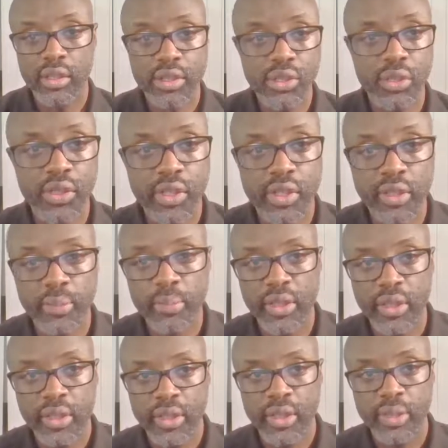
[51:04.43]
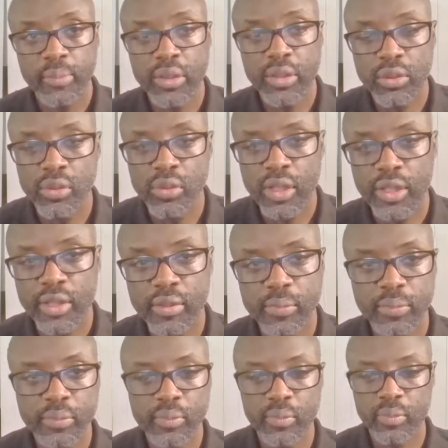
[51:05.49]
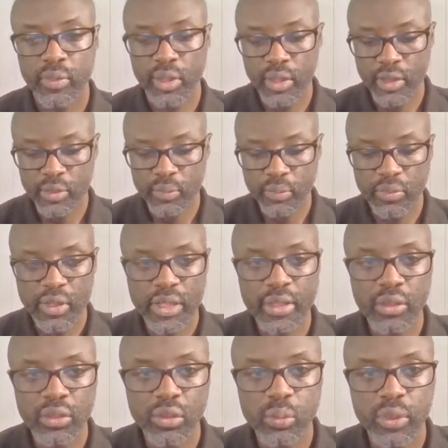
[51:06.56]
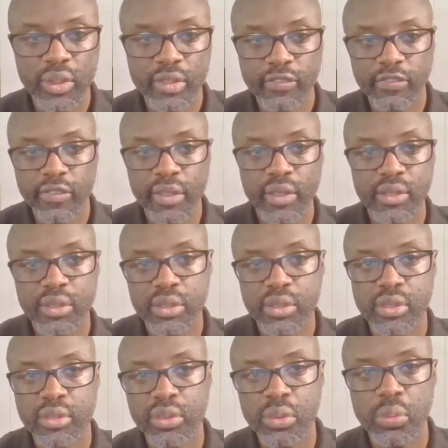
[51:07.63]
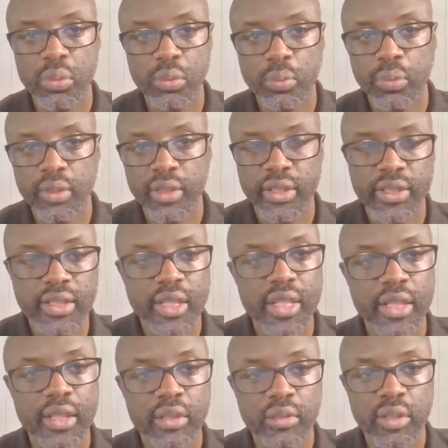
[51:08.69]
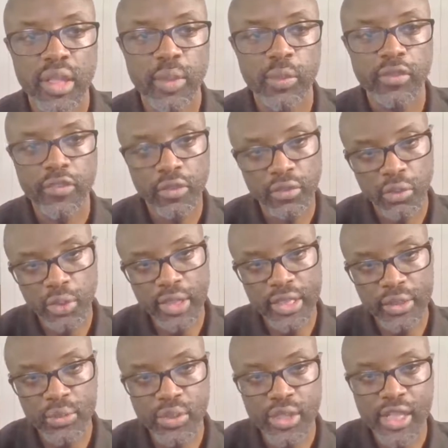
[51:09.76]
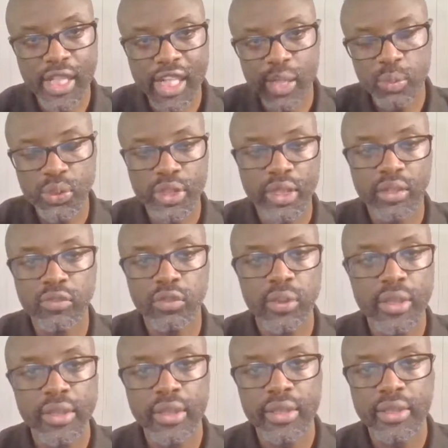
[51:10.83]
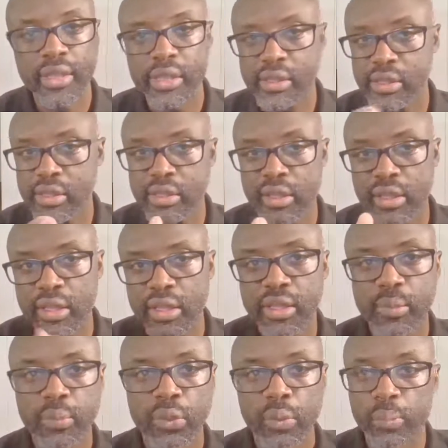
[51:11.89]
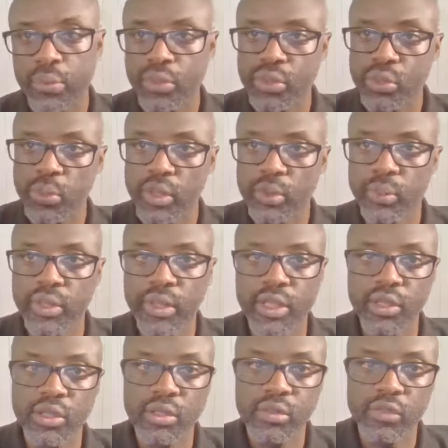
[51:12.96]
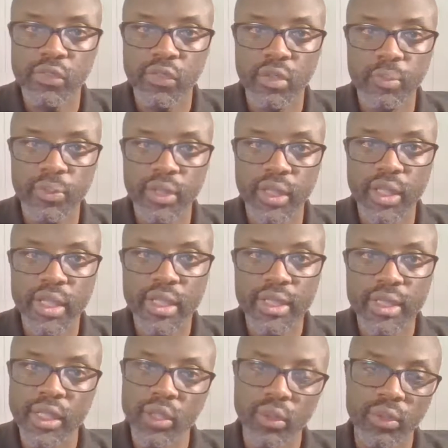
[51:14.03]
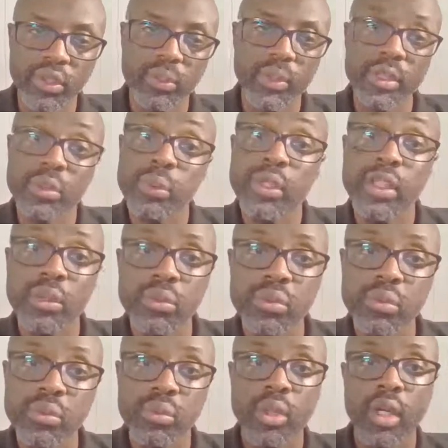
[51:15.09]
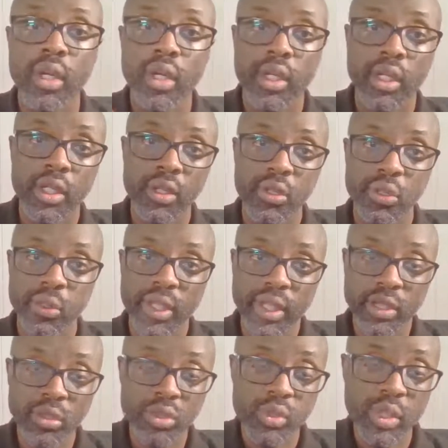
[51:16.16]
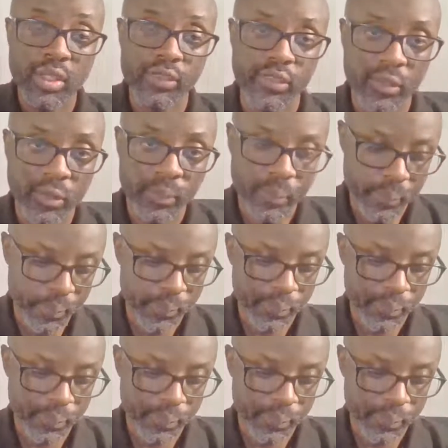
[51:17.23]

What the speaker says: Joyce. I mean, let me know. I don't know what the village tour will entail. However, if you'd like to see outside of Rwanda, that's the purpose. When we take you from Kigali all the way to Kinunu, you get to travel